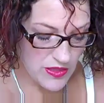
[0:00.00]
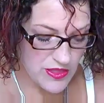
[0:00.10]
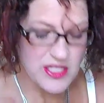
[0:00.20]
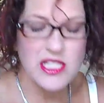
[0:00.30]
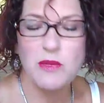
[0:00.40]

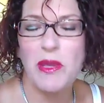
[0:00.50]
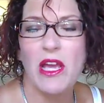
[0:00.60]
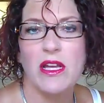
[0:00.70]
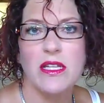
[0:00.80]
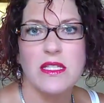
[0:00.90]
this is
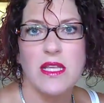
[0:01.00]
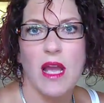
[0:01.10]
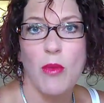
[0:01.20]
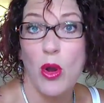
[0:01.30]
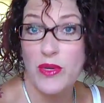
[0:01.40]
because
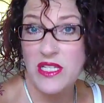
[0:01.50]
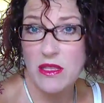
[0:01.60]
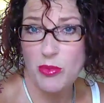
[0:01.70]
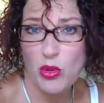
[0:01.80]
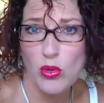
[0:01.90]
I'm always
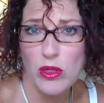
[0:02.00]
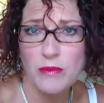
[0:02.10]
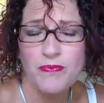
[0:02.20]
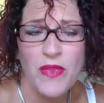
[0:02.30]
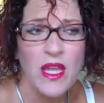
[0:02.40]
in the
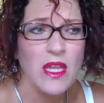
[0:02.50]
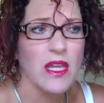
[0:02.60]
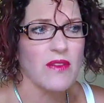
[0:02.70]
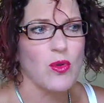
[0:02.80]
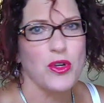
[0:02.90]
pool,
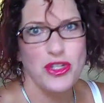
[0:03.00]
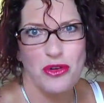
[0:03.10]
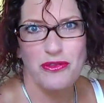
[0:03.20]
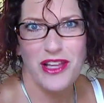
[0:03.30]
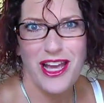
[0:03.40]
and of course
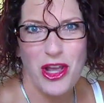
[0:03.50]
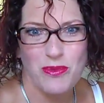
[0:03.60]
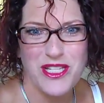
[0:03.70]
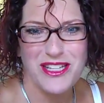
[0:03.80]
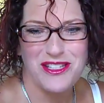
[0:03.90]
hopefully I
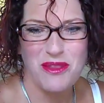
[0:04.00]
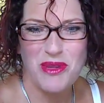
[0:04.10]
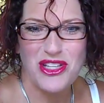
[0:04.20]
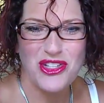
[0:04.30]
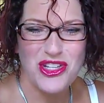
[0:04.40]
hope to get to the
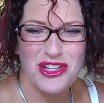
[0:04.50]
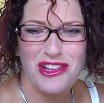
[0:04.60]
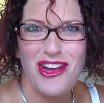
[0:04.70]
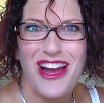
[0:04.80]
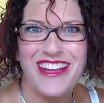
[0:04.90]
beach
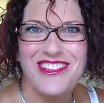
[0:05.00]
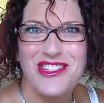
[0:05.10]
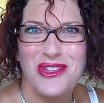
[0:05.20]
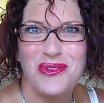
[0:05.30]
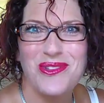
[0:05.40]
a lot as
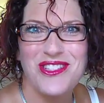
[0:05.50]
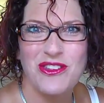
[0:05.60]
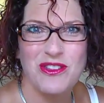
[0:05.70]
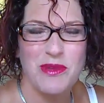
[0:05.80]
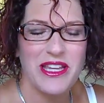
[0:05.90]
soon
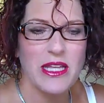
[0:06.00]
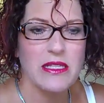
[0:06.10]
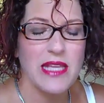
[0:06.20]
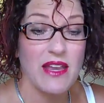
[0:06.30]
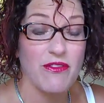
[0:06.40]
as my
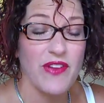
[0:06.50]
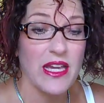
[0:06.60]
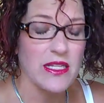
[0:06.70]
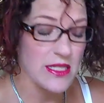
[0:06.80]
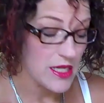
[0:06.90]
knees get
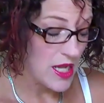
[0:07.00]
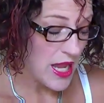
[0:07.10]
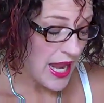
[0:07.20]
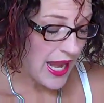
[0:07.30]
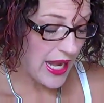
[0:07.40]
fixed.
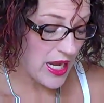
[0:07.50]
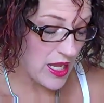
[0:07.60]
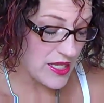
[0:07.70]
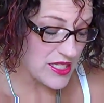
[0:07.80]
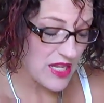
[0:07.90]

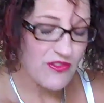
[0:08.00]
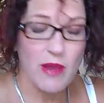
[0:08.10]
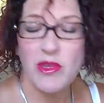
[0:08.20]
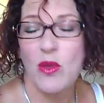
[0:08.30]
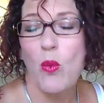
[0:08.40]
And if
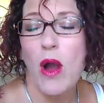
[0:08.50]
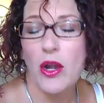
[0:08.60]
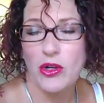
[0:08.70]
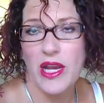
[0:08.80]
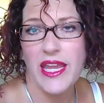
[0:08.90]
I'm in the
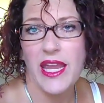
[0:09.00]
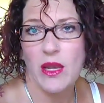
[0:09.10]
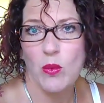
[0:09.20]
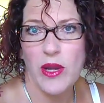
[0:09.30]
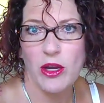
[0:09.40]
water, I
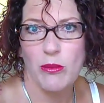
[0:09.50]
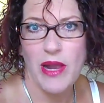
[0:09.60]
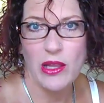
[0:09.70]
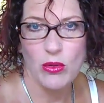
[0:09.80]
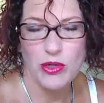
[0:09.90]
can't wear
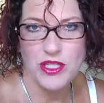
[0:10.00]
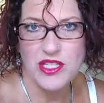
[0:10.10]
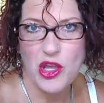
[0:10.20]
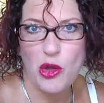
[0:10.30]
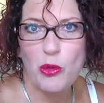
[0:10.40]
my
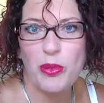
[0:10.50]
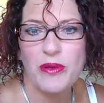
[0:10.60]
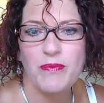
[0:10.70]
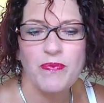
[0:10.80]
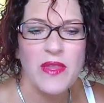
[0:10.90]
Lauren's Hope
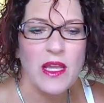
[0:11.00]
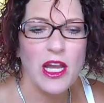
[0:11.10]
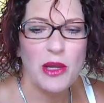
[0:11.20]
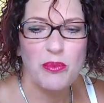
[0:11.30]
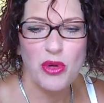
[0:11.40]

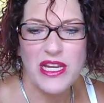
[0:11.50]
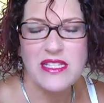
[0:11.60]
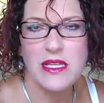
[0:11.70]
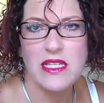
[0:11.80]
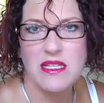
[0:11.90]

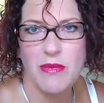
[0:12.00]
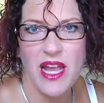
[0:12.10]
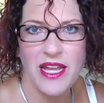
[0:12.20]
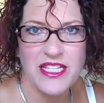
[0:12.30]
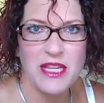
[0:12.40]
bracelets and
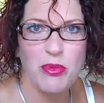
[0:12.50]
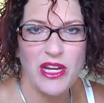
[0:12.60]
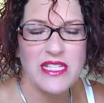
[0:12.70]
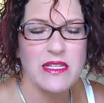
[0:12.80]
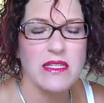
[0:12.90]
my ID
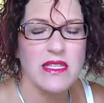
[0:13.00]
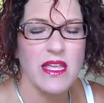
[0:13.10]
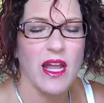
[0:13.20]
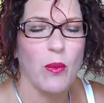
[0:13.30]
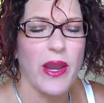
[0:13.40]
bracelets
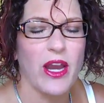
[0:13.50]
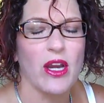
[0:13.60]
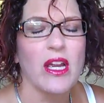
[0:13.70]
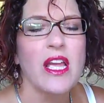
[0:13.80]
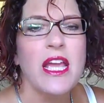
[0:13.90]
that I
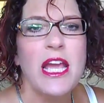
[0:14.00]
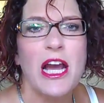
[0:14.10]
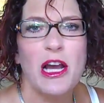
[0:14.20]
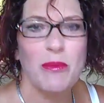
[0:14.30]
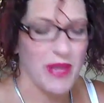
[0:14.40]
wear
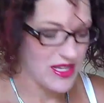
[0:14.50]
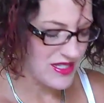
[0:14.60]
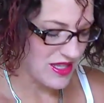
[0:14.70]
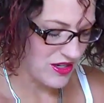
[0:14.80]
because